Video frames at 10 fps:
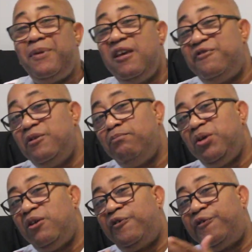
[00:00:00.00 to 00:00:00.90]
even
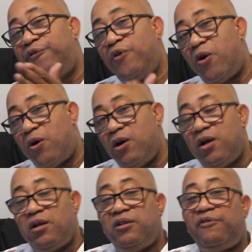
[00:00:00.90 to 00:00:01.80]
before
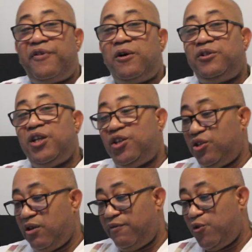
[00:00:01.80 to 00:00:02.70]
the
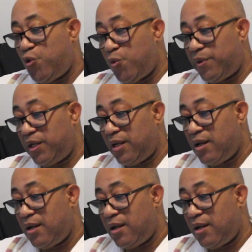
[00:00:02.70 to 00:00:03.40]
foundation of the Roman